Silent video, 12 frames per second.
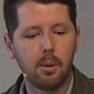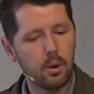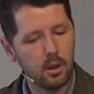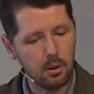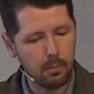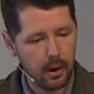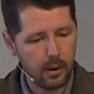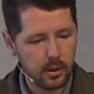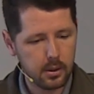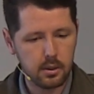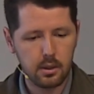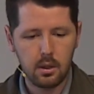hurting your
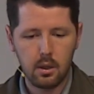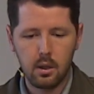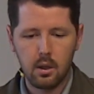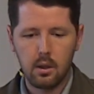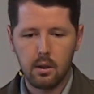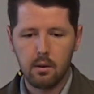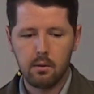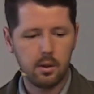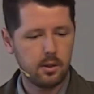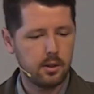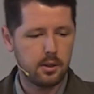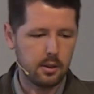parents,
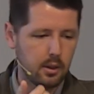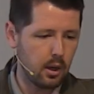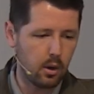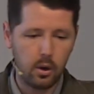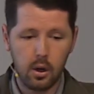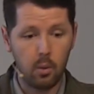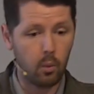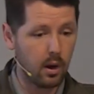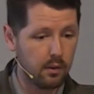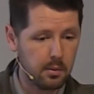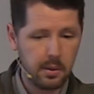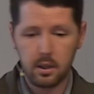versus you know hurting one
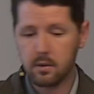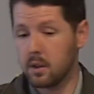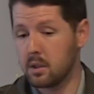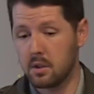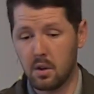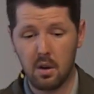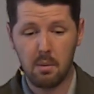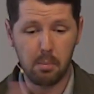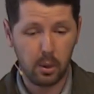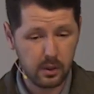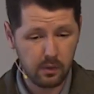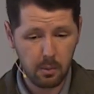of your parents versus hurting
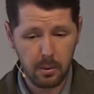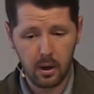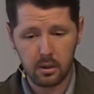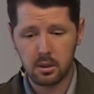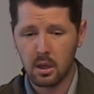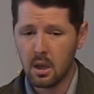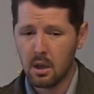both of your parents